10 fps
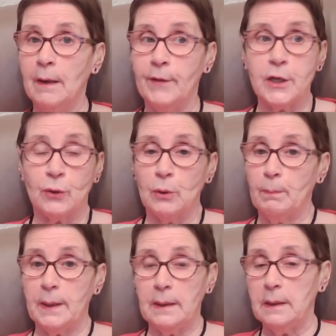This could
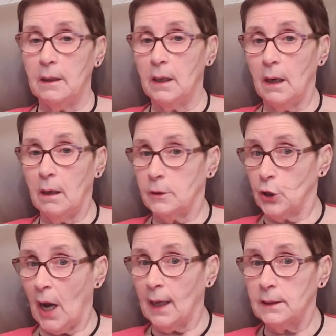be a
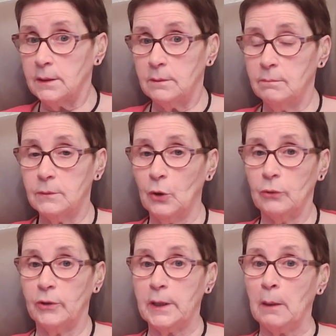child
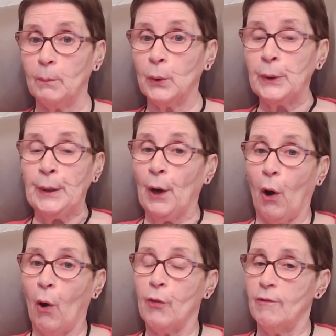colouring in book
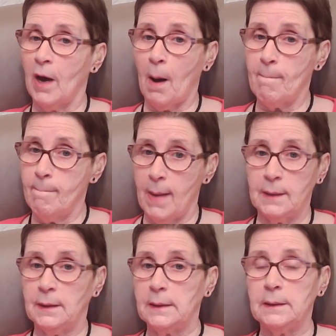or there are
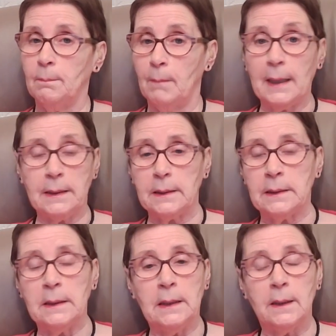many, many
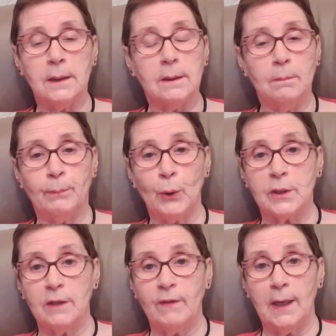
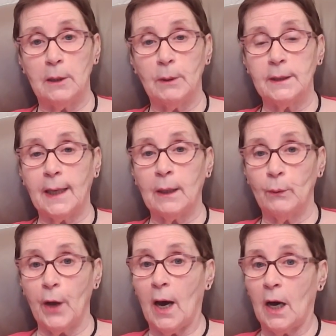books available now
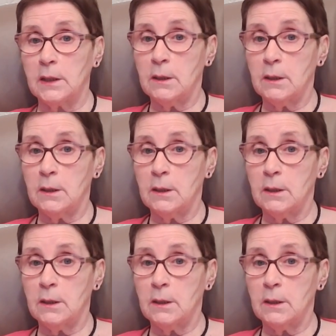that are